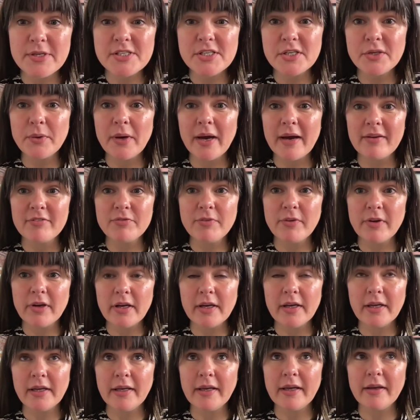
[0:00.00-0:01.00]
do have
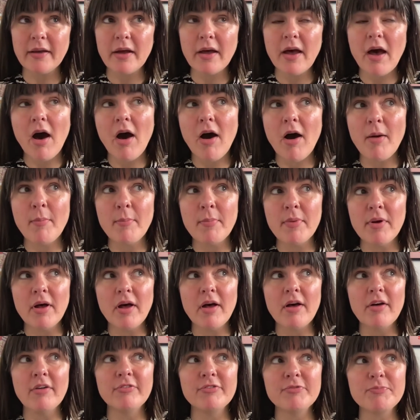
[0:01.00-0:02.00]
a arm
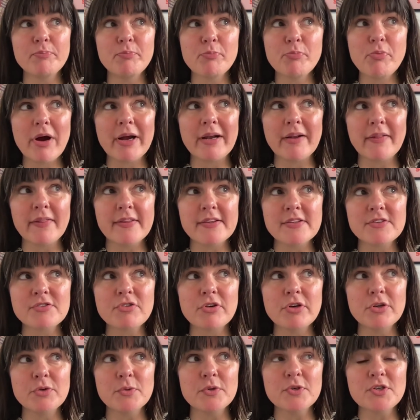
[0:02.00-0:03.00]
of Pregnant Then
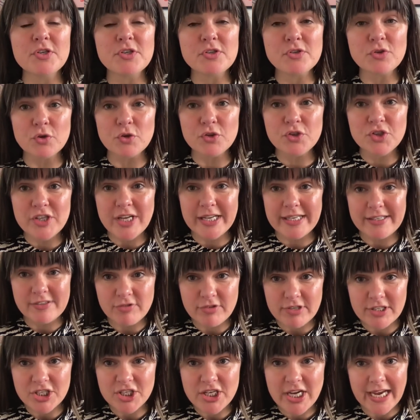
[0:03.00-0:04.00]
Screwed, which is called
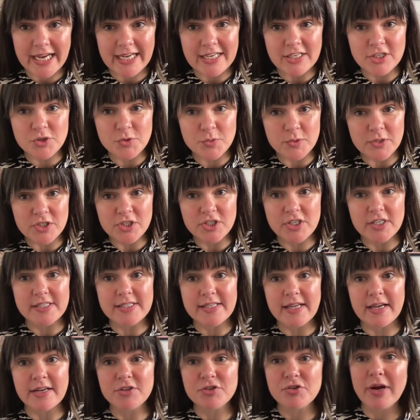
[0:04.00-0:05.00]
Gendering Change, which is
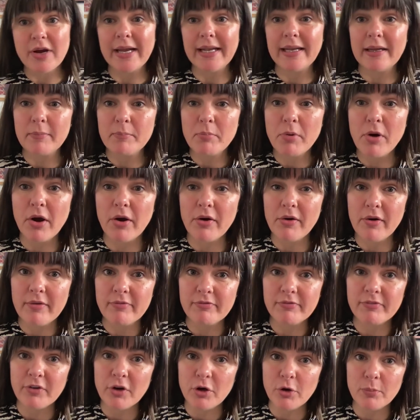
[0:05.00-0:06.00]
our training
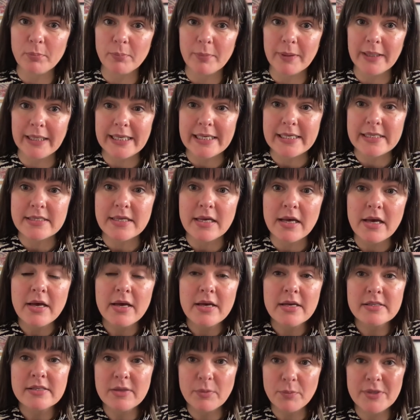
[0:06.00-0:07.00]
program for companies.
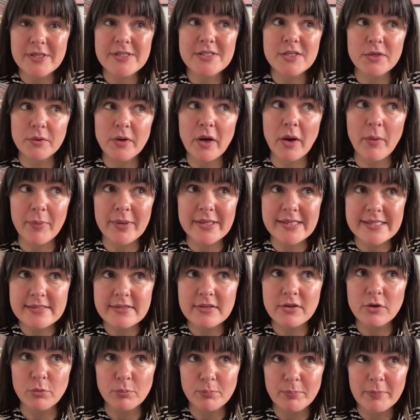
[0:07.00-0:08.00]
So we do go into
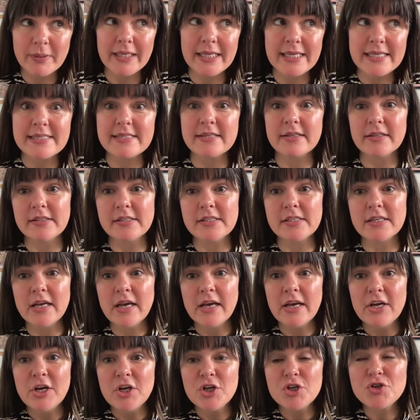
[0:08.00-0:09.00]
companies and
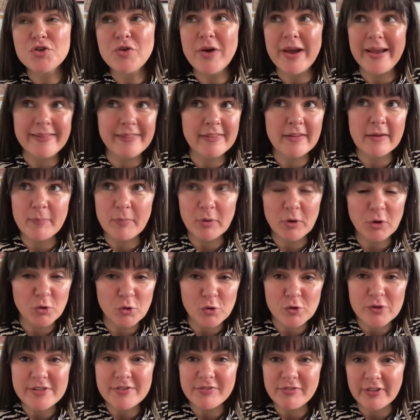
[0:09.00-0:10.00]
train them on
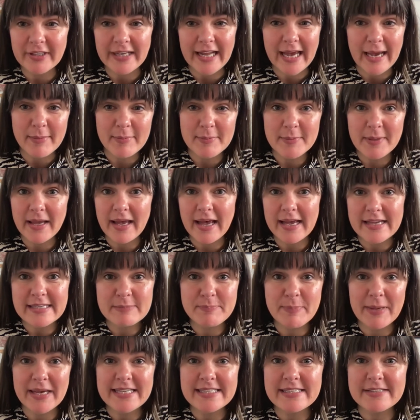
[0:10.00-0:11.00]
all different
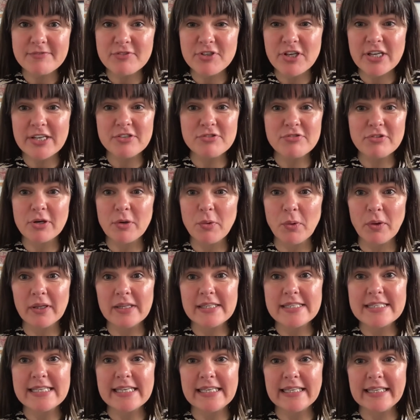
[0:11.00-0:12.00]
aspects of gender
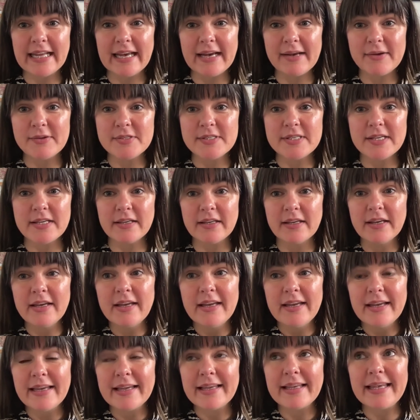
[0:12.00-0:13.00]
equality and how to
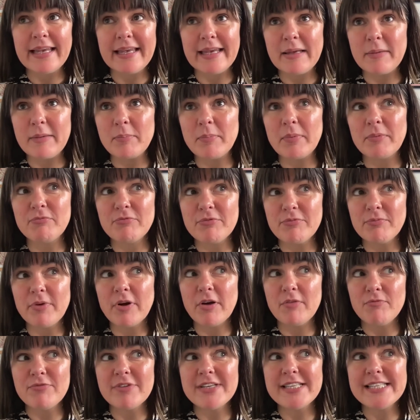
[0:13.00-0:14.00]
keep
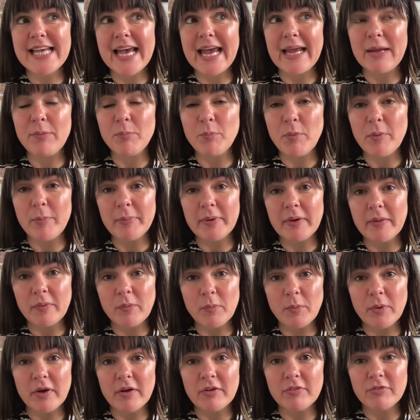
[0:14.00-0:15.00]
and retain women in the
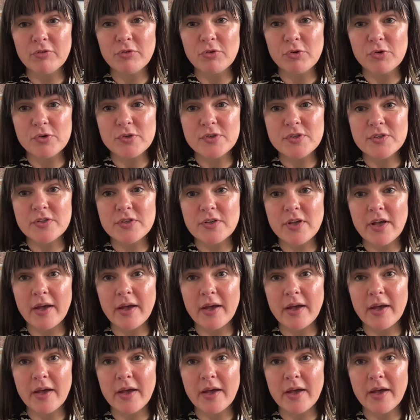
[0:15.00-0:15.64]
workforce.